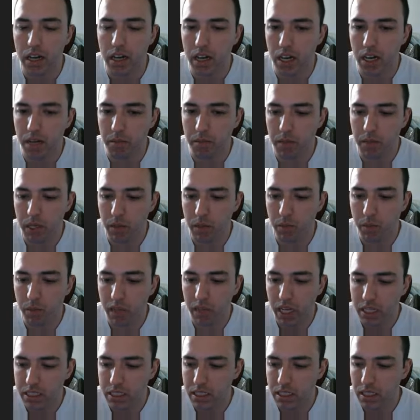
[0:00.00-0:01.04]
the
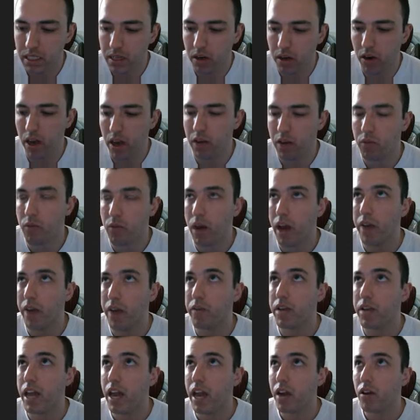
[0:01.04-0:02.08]
complexity, or I
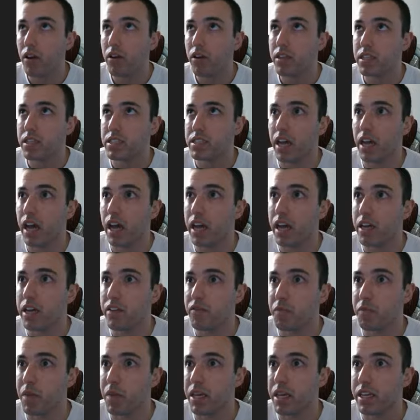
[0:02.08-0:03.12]
would err on the side
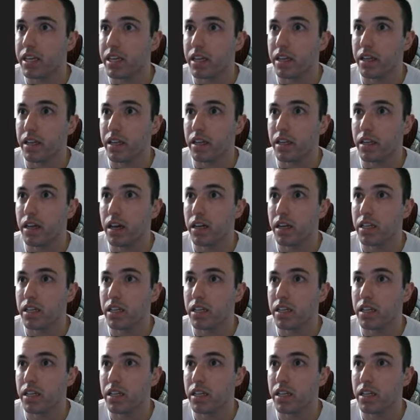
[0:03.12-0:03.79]
of making a